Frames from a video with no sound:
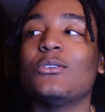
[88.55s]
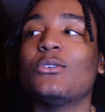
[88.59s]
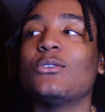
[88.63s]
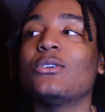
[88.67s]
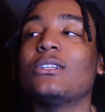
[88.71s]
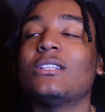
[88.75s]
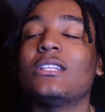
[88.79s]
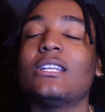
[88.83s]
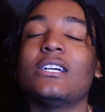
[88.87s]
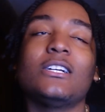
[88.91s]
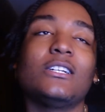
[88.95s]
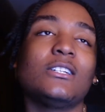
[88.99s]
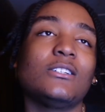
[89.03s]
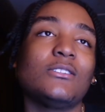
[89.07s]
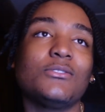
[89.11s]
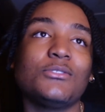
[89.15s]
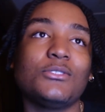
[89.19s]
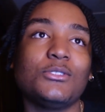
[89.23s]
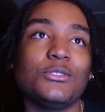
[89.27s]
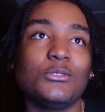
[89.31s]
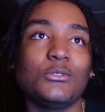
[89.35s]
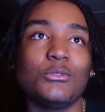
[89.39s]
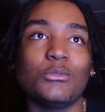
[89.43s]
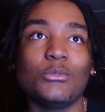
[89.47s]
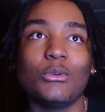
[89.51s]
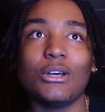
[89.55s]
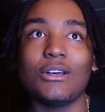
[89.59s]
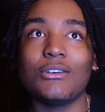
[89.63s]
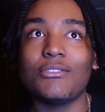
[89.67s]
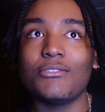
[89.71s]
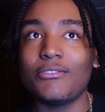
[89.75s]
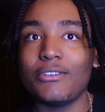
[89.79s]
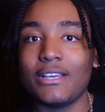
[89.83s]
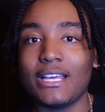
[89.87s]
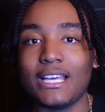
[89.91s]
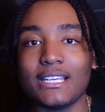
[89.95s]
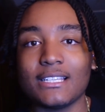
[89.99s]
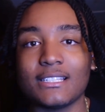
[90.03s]
or learn a few
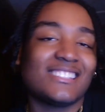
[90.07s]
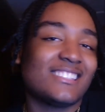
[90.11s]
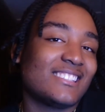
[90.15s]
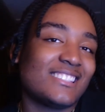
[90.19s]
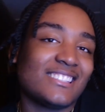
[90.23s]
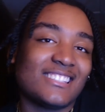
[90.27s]
effects.